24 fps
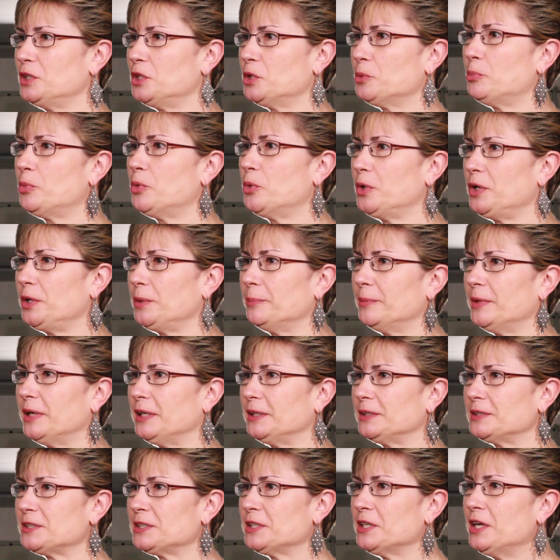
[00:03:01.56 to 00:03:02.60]
the
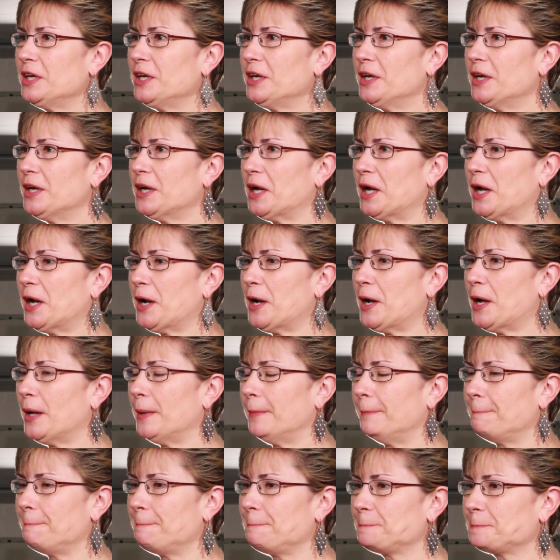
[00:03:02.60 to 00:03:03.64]
appointment,
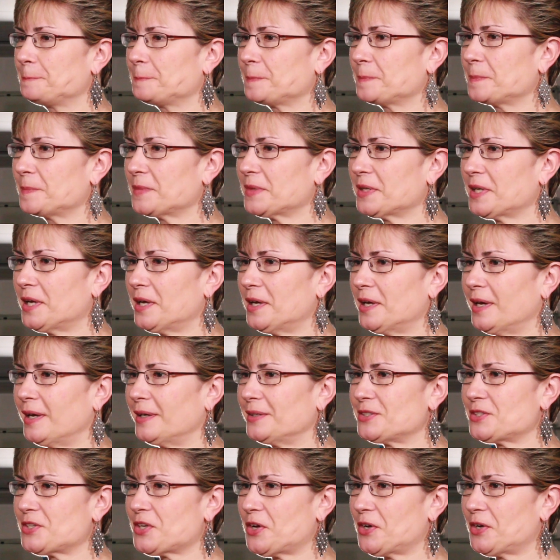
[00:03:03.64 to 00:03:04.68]
I
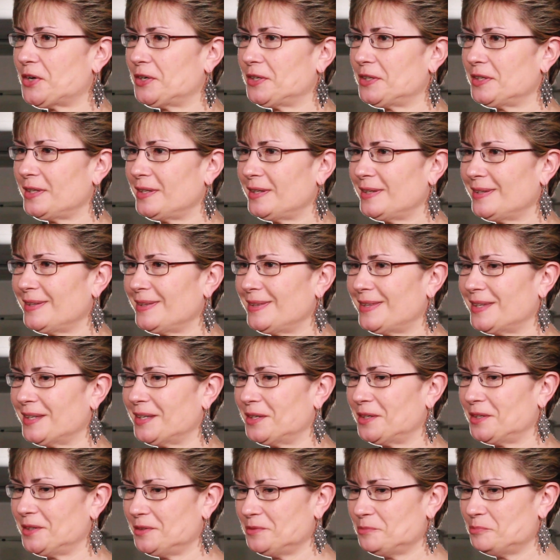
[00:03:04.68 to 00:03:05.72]
saw
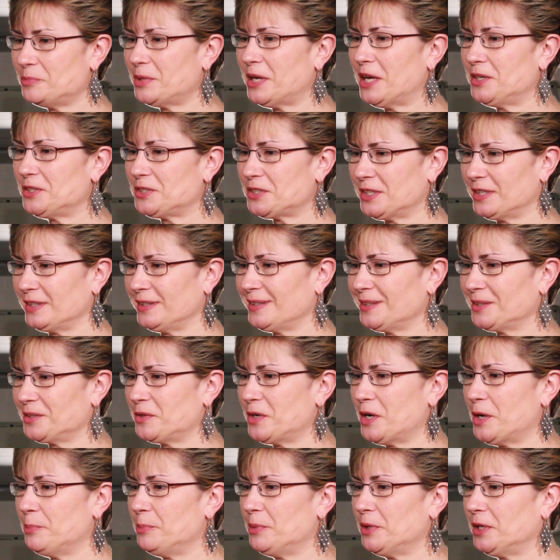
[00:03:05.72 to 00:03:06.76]
the patient, the
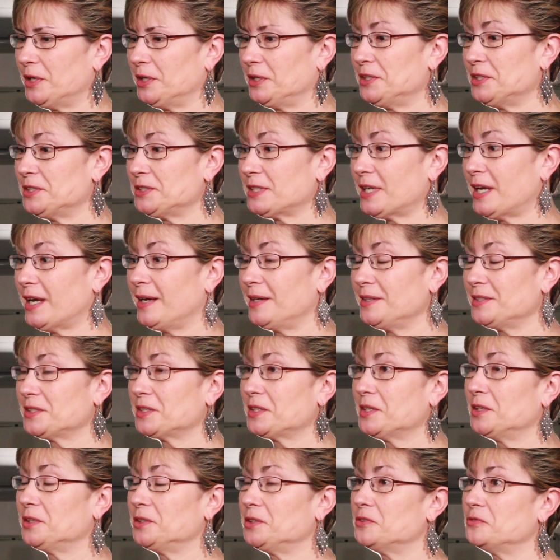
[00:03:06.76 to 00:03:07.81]
grandpa, his eyes
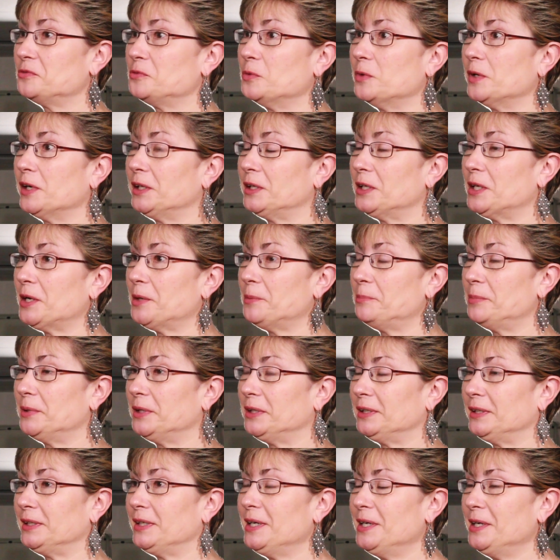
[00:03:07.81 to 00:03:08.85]
kind of well up
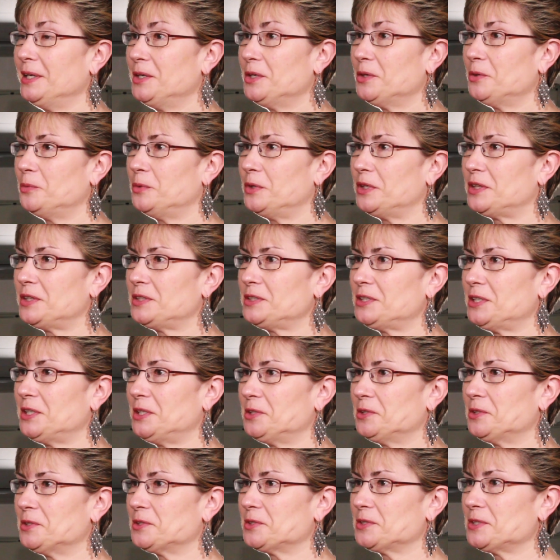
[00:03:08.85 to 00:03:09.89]
and with
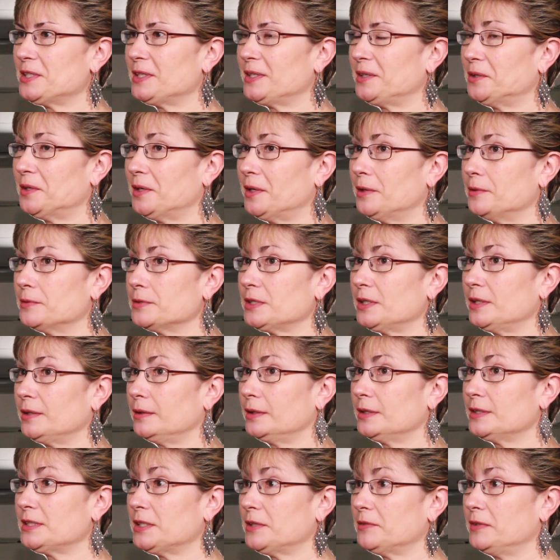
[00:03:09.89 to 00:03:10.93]
tears, and I was like,
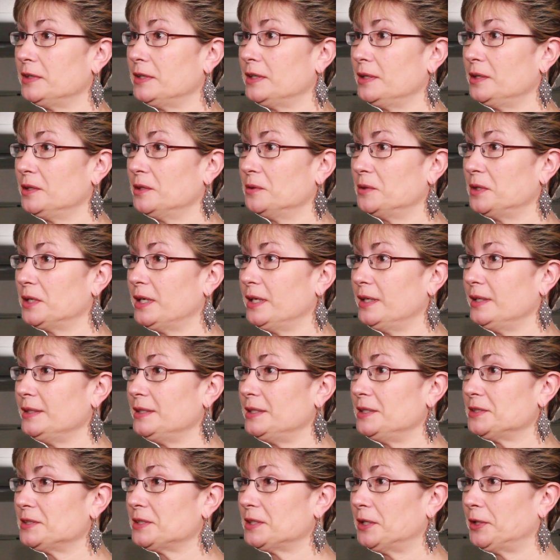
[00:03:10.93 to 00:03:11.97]
is everything okay? And
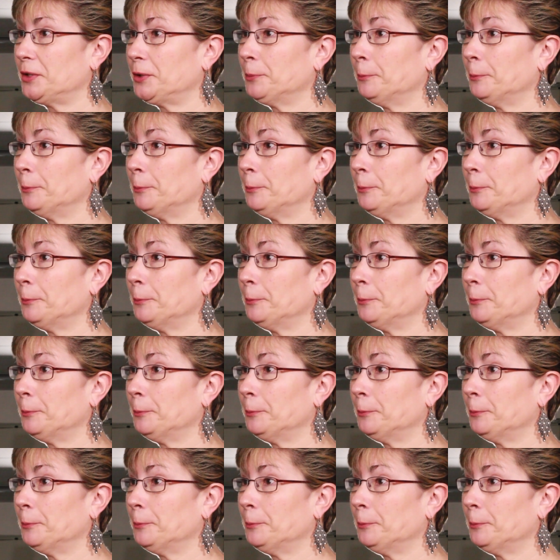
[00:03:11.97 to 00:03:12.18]
he's like,